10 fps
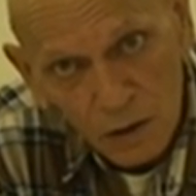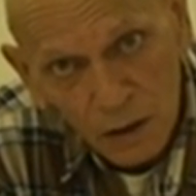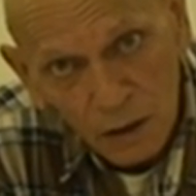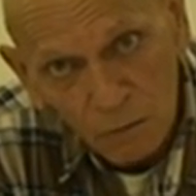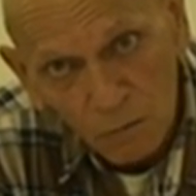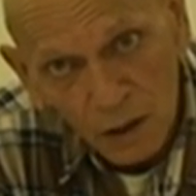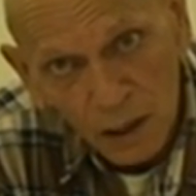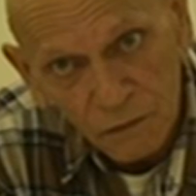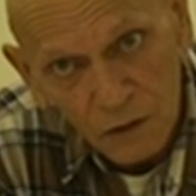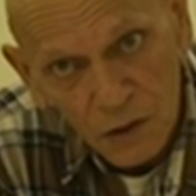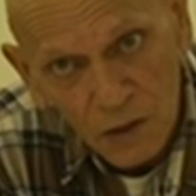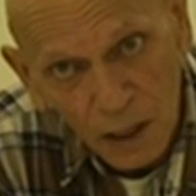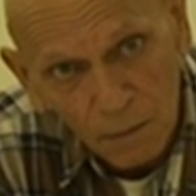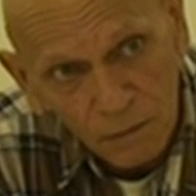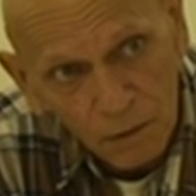They didn't want to have to sit
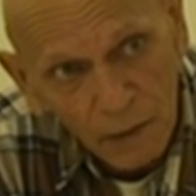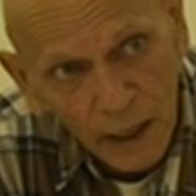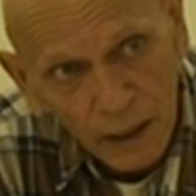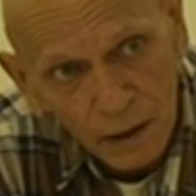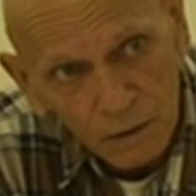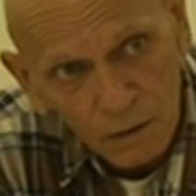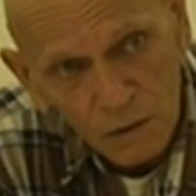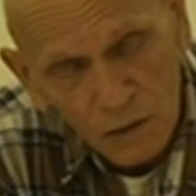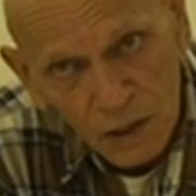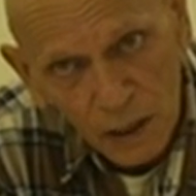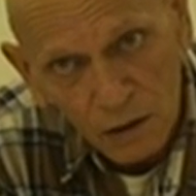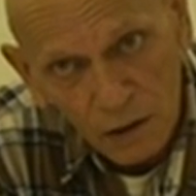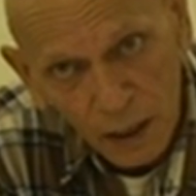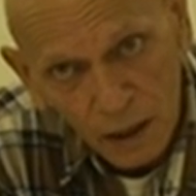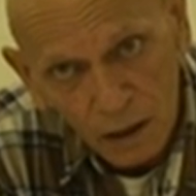up the back,
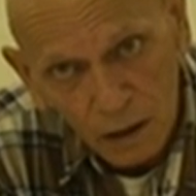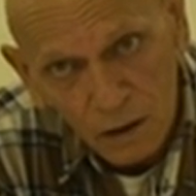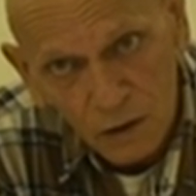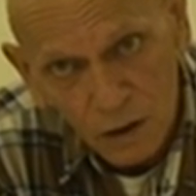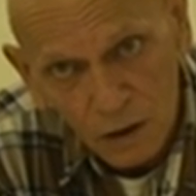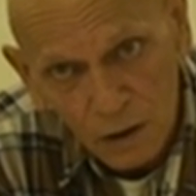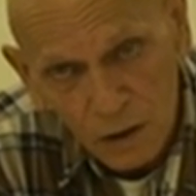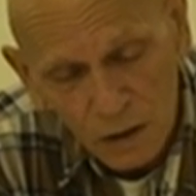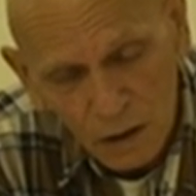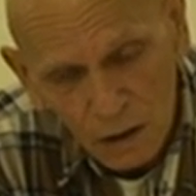segregated in the church.